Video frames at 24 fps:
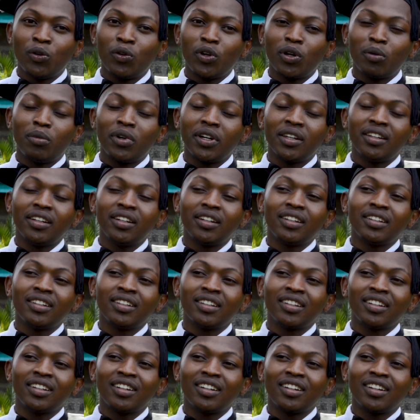whereby
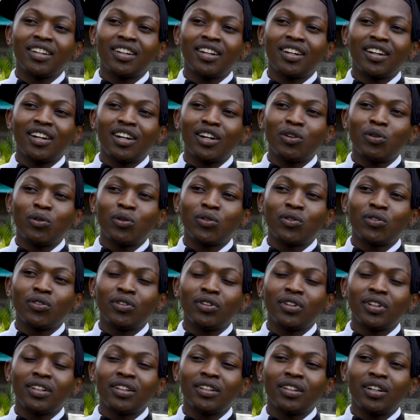then I was
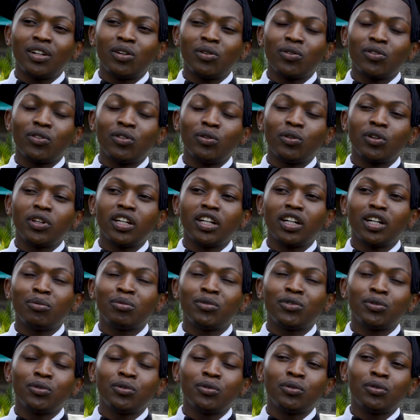looking
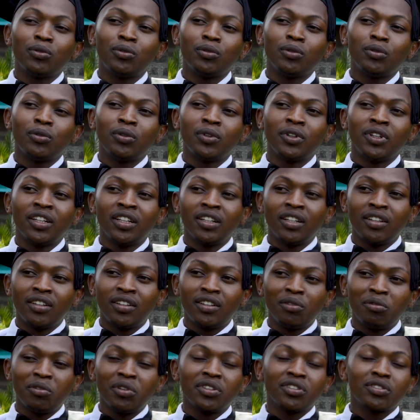up to
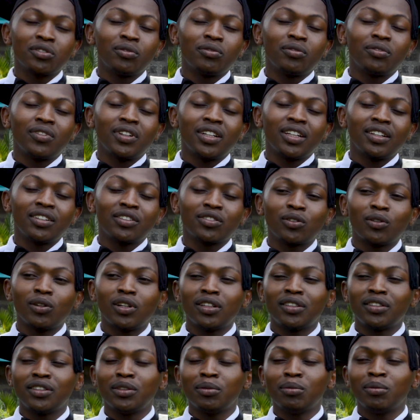the Wings to Fly
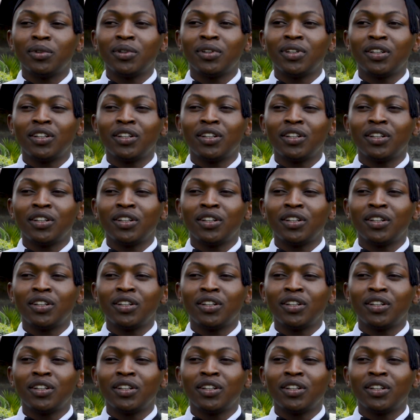scholarship,